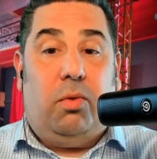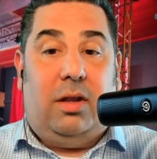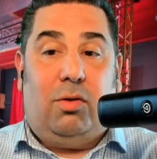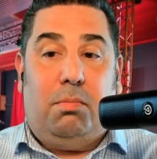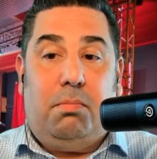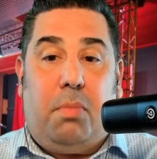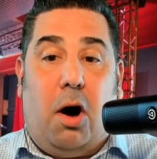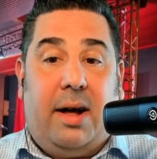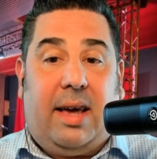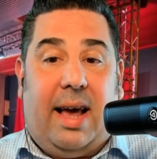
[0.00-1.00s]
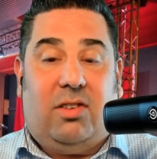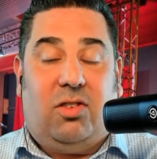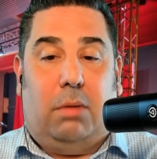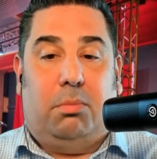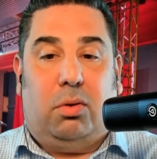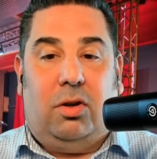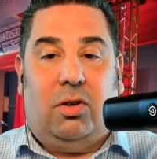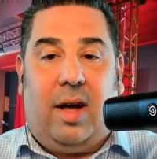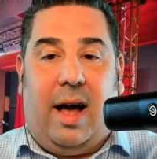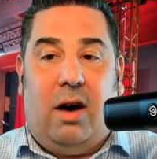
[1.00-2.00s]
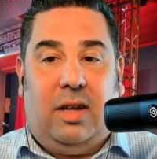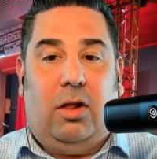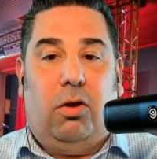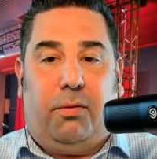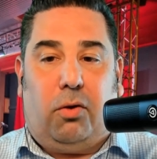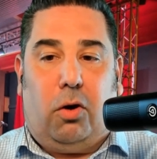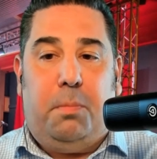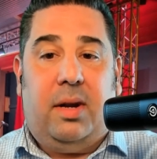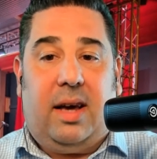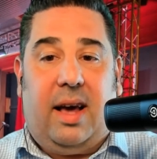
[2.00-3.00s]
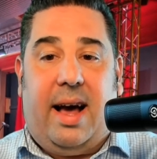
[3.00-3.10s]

when podcasts come through your town, they look for opening